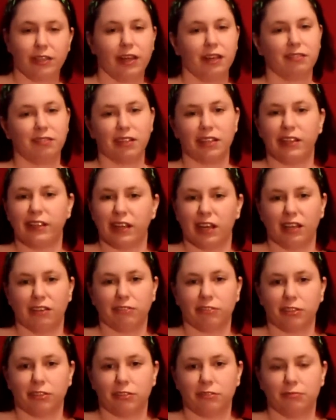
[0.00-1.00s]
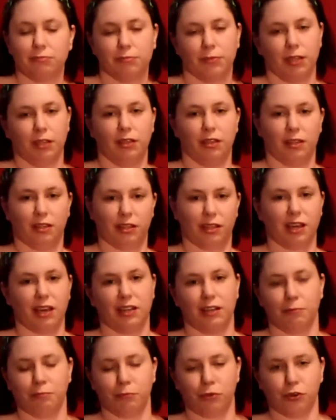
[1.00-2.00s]
Just in general,
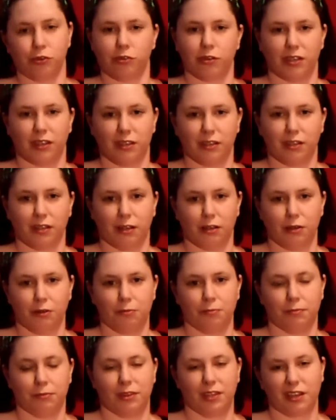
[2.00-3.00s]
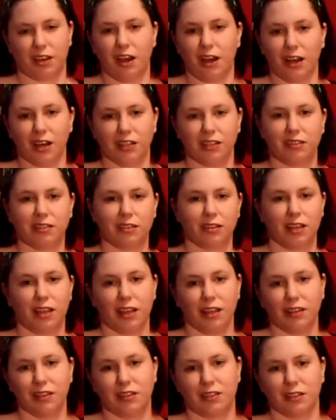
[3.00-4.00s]
kind of more the cons,
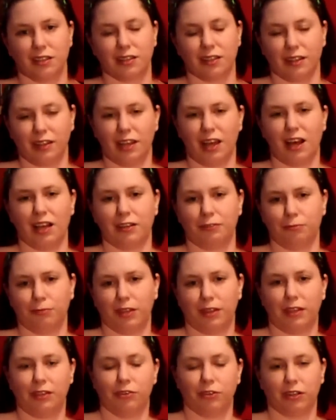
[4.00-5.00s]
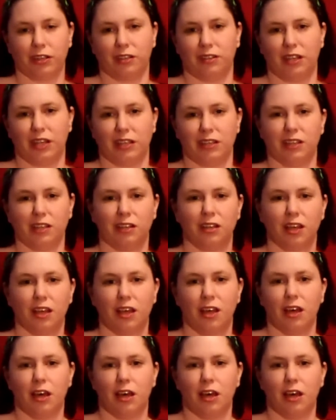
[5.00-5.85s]
and this is a lot with the organization,